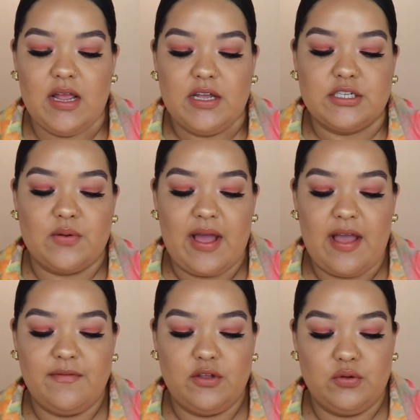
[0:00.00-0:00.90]
So I
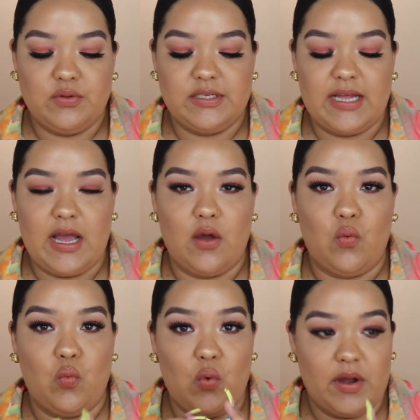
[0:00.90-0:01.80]
have used that
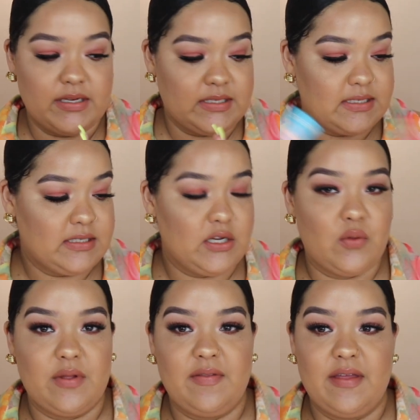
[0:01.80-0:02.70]
once. This is the
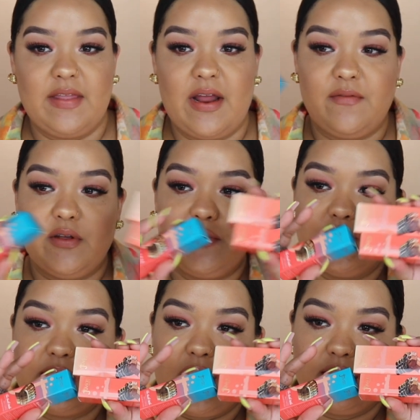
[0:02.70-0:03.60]
only thing that I've
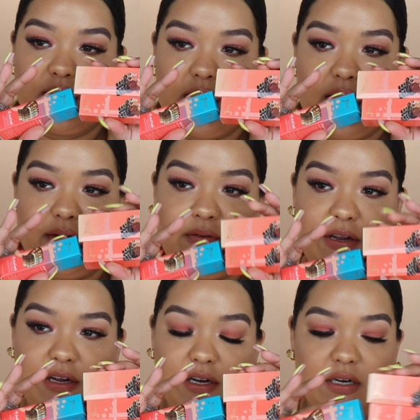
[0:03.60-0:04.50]
used outside of
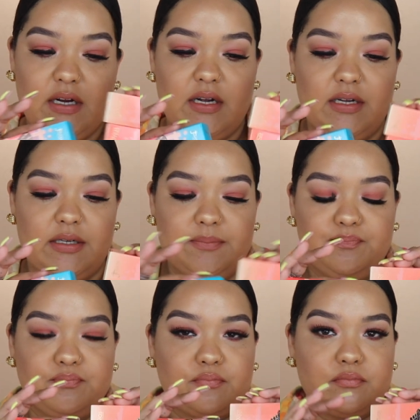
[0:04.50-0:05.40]
here.
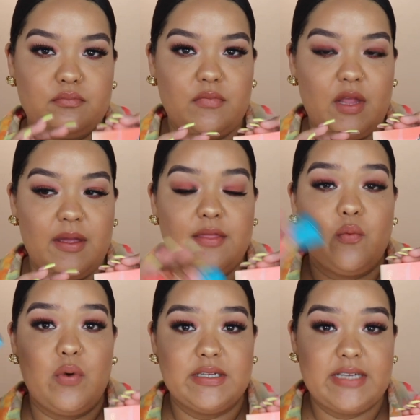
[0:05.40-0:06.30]
And the
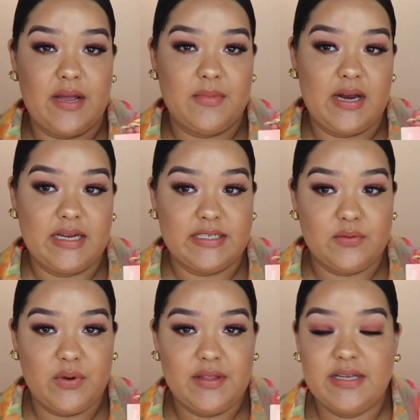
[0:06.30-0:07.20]
one time that I did
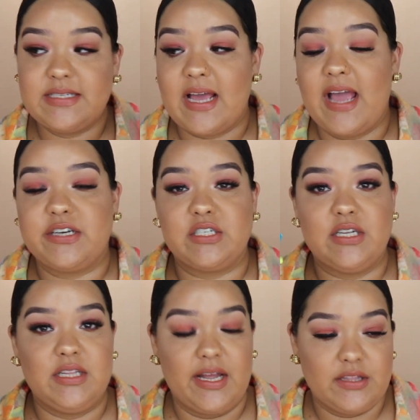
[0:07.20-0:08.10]
wear this, I
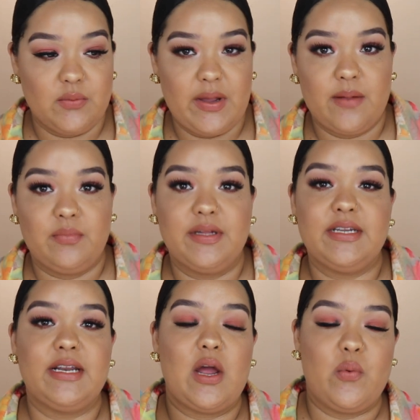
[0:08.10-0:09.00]
actually liked the way it
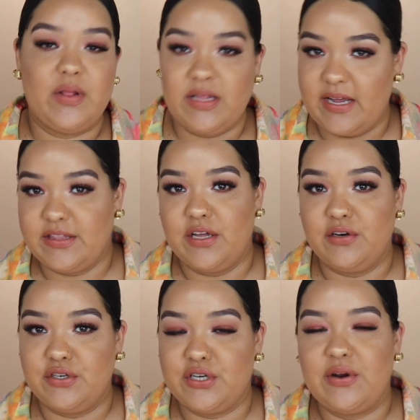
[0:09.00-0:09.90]
blended. I really like the
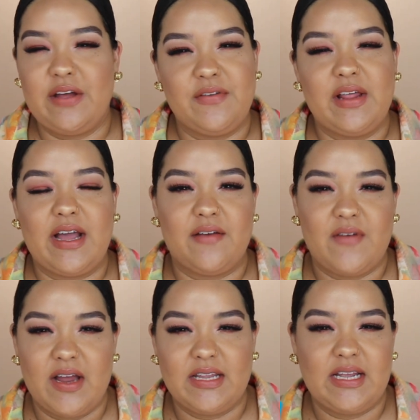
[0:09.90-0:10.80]
undertone. I feel like I
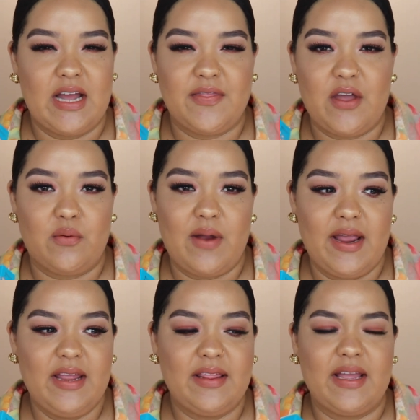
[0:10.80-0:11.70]
finally got that
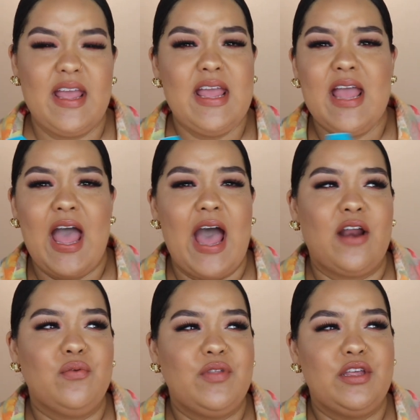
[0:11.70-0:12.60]
right. Like, I
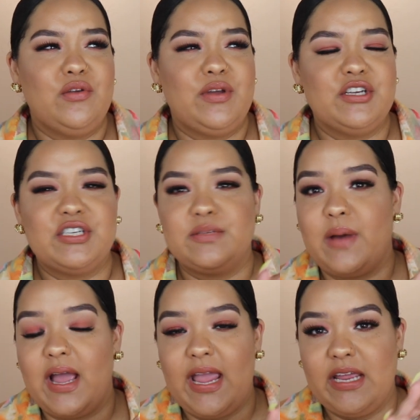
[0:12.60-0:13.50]
don't think you can't just
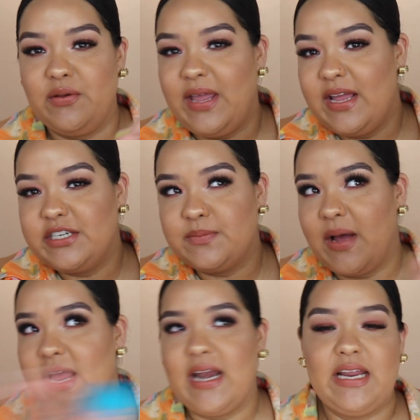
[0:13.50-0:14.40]

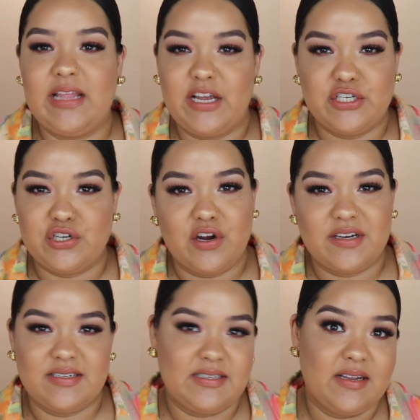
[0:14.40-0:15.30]
buy any like a dark
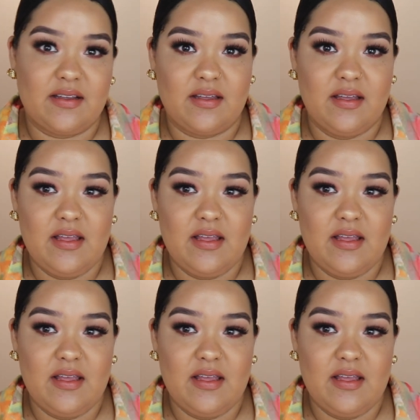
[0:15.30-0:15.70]
stick